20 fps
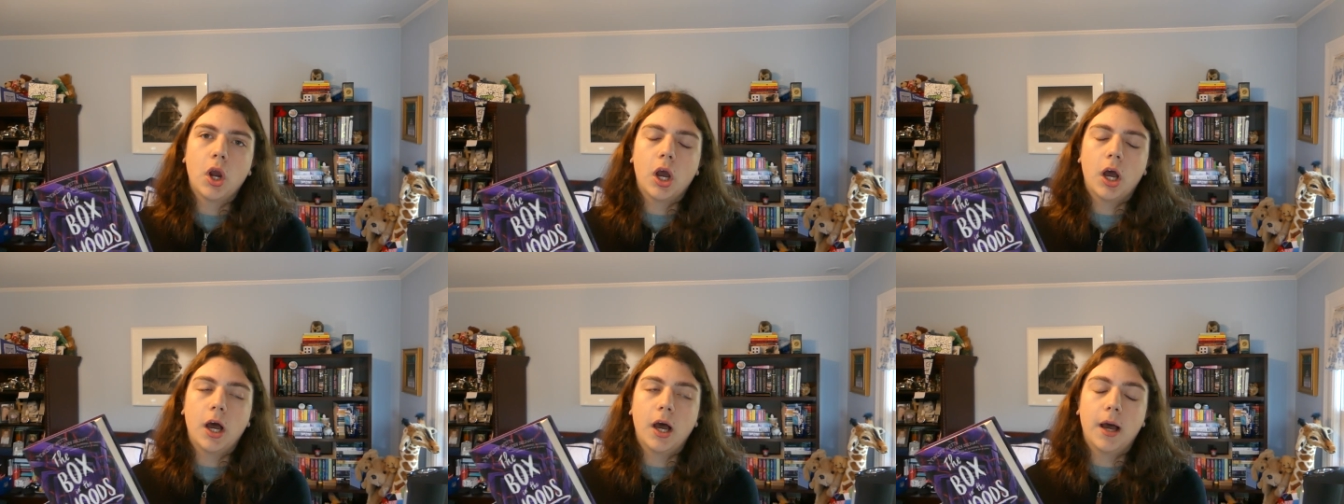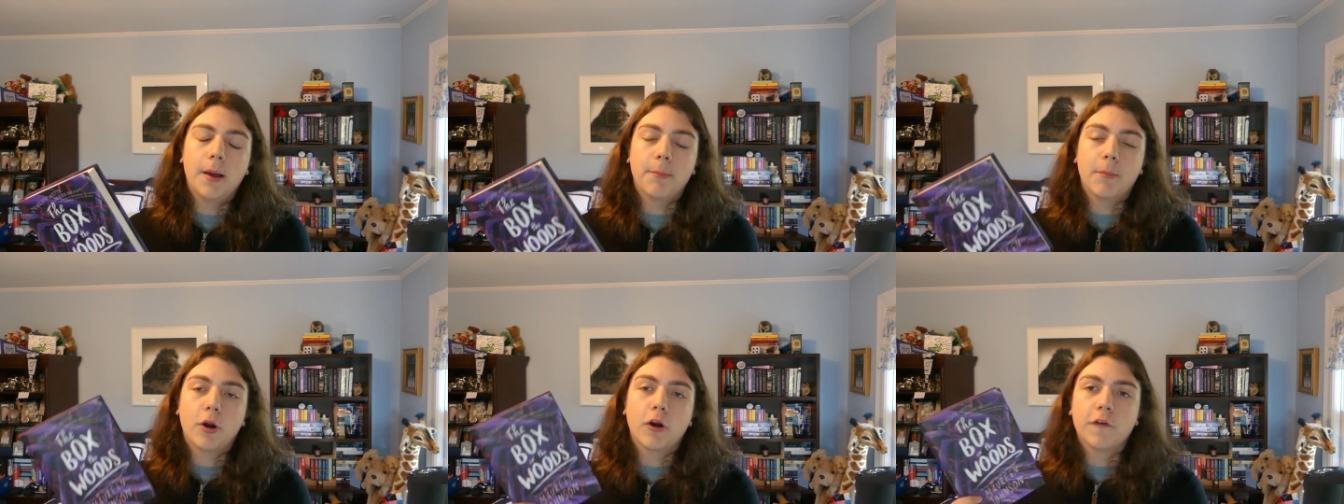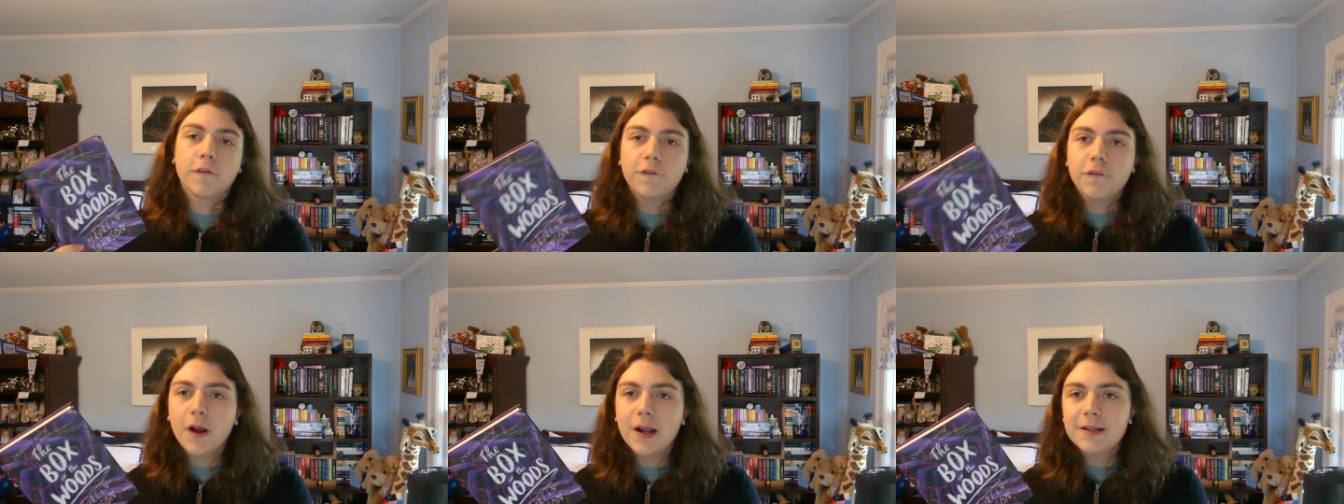um,
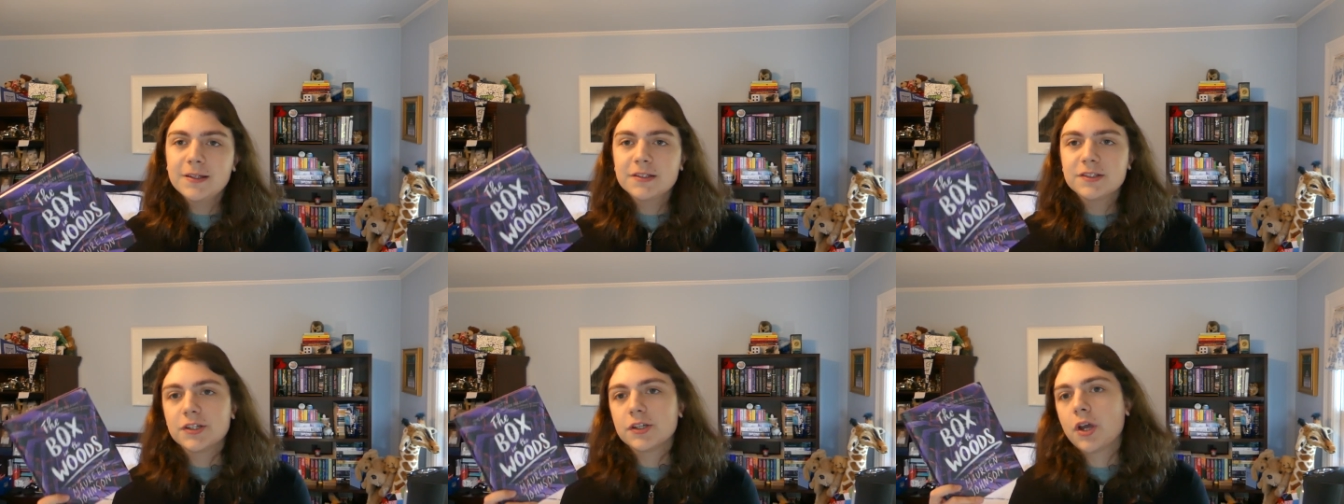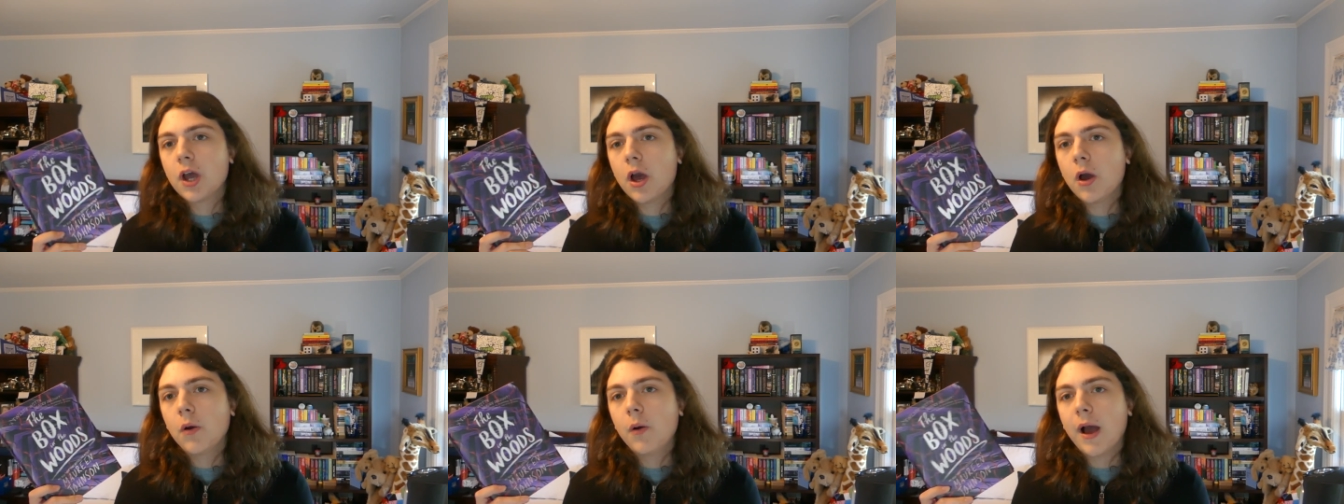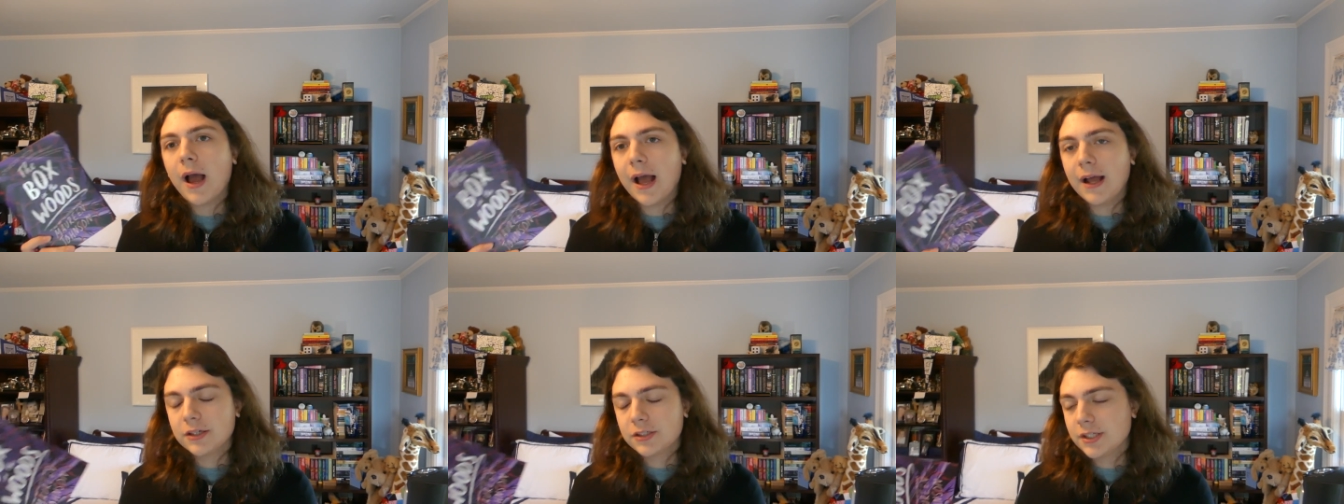her friends to
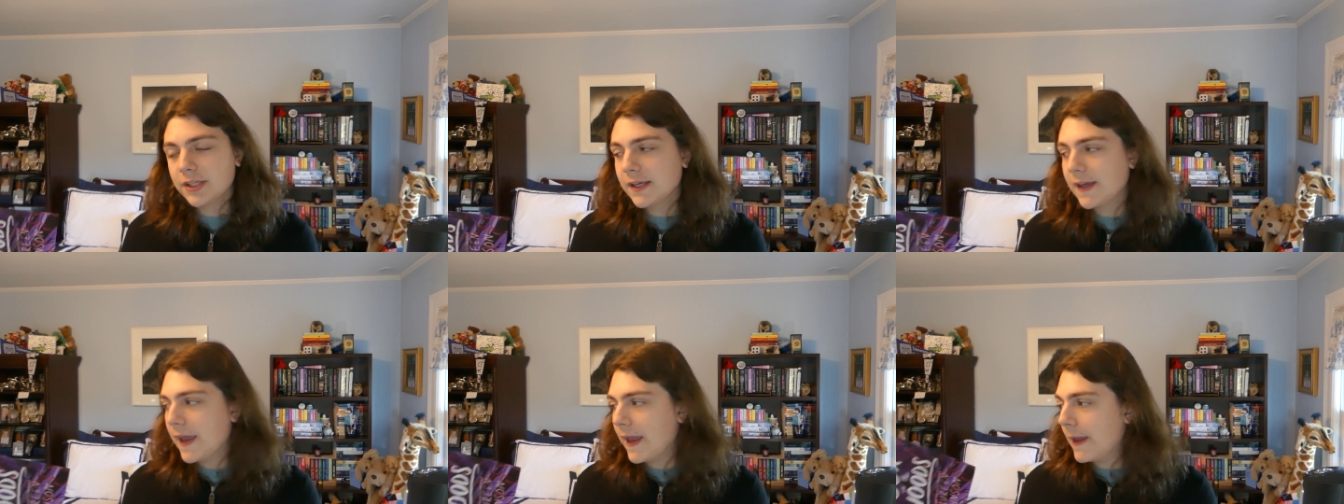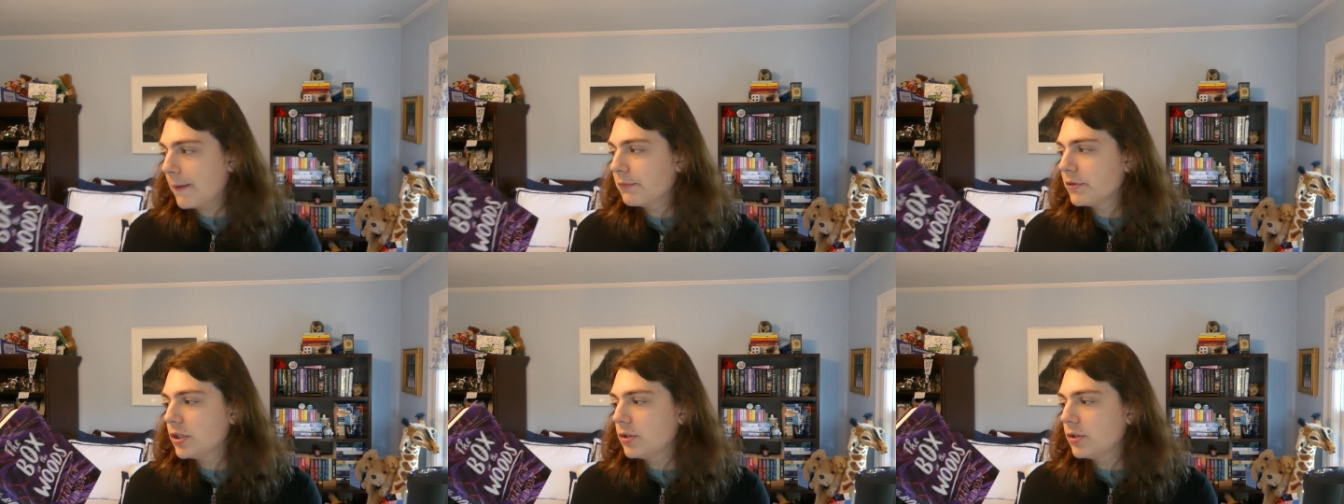go to the camp